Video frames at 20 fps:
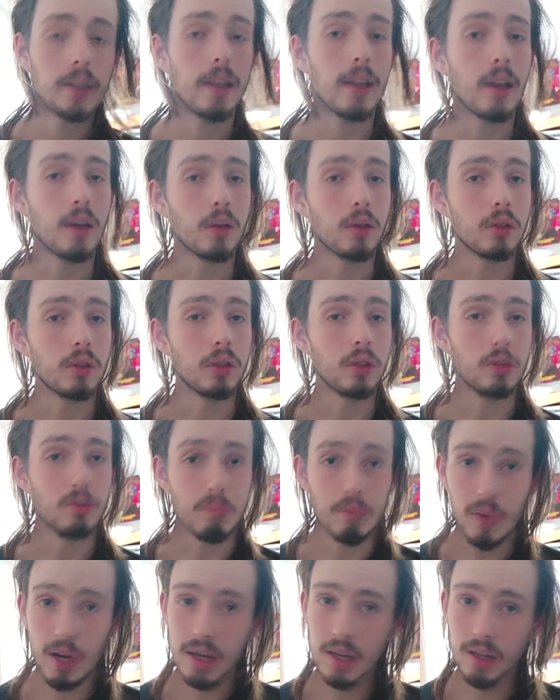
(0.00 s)
Now, you
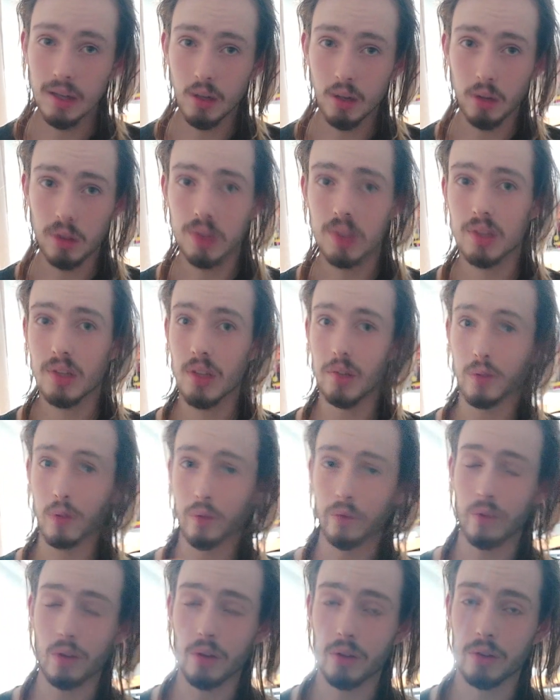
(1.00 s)
may notice, if
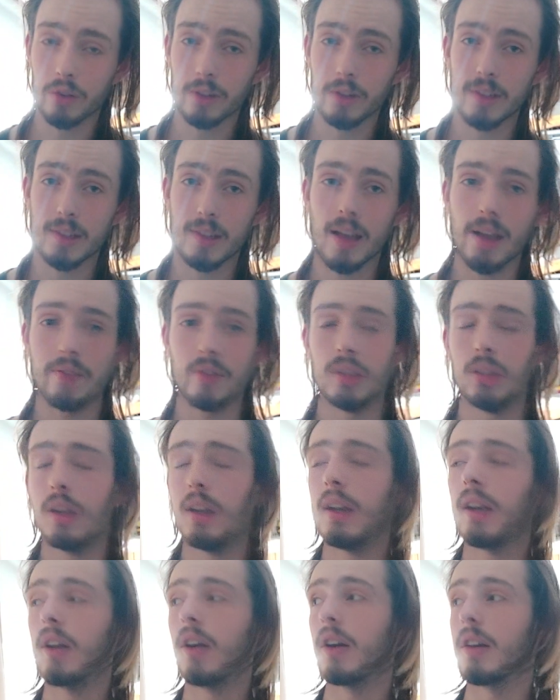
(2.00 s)
you're very, very savvy,
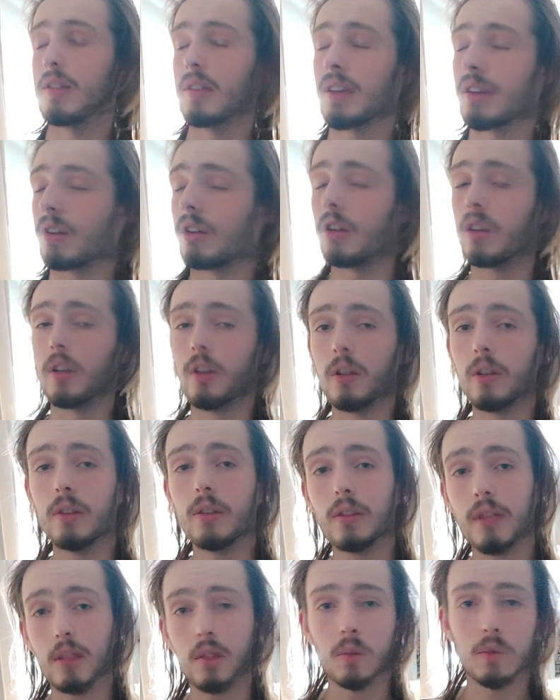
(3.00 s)
I said earlier
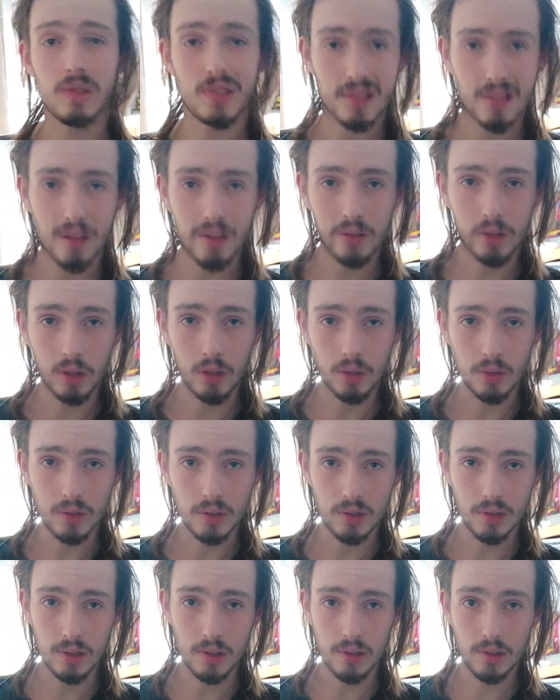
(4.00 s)
that there was 7 notes
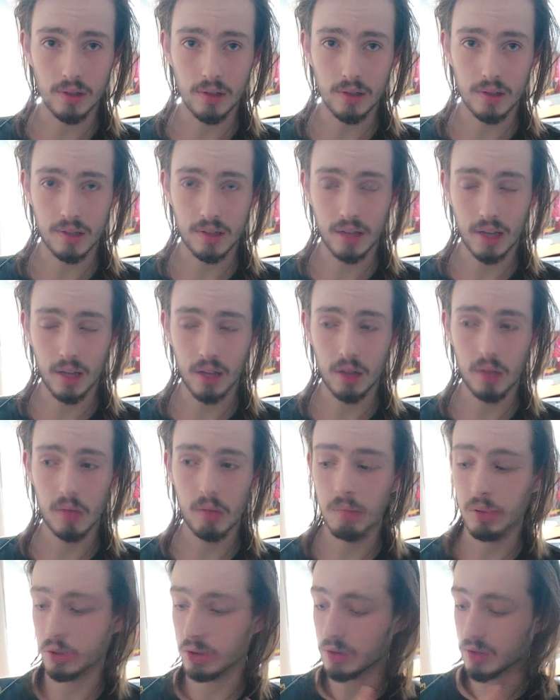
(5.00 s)
in a scale,
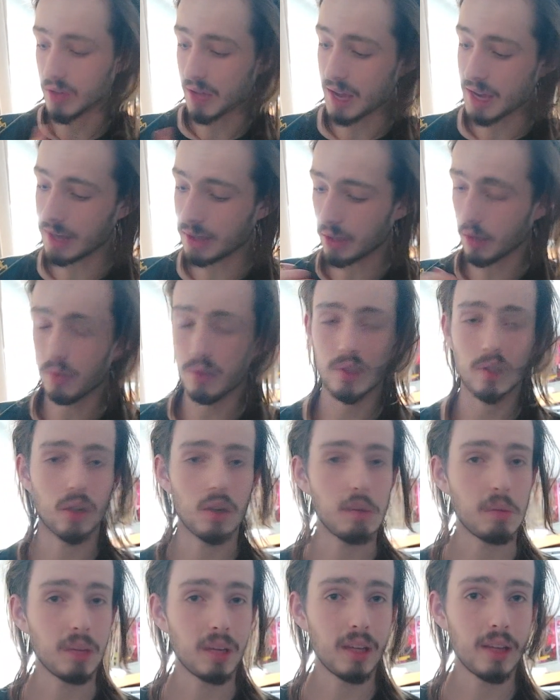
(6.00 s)
but there's 8 notes that
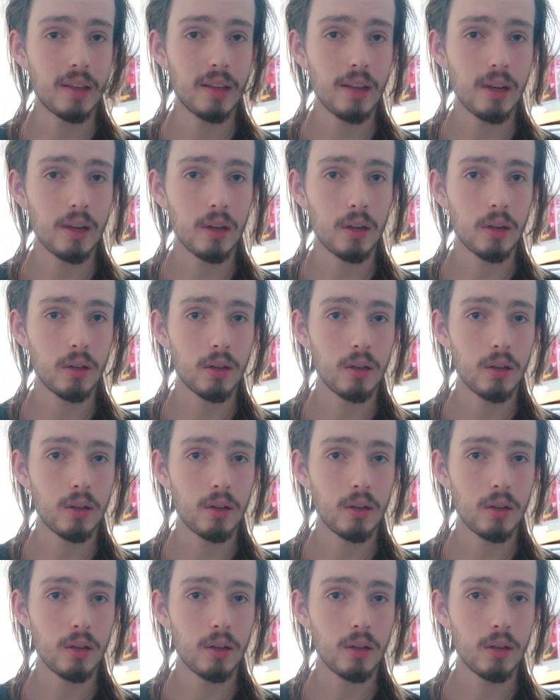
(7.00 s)
I'm playing there.